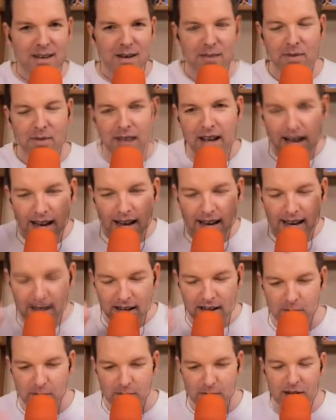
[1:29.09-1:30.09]
I got
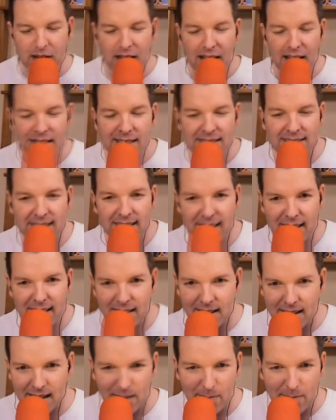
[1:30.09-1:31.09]
a little blonde
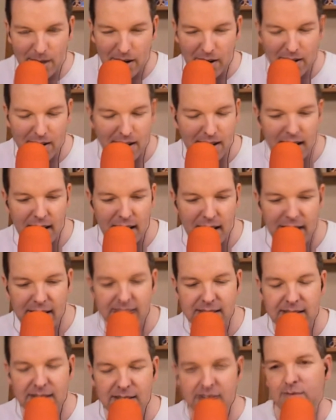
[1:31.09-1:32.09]
in, I got my hair
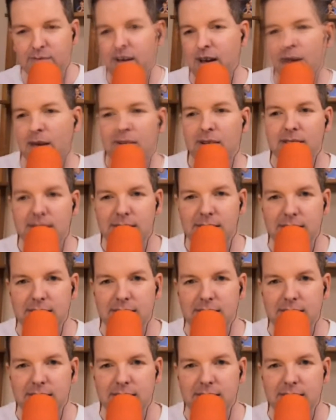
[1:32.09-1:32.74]
cut. It looks fabulous.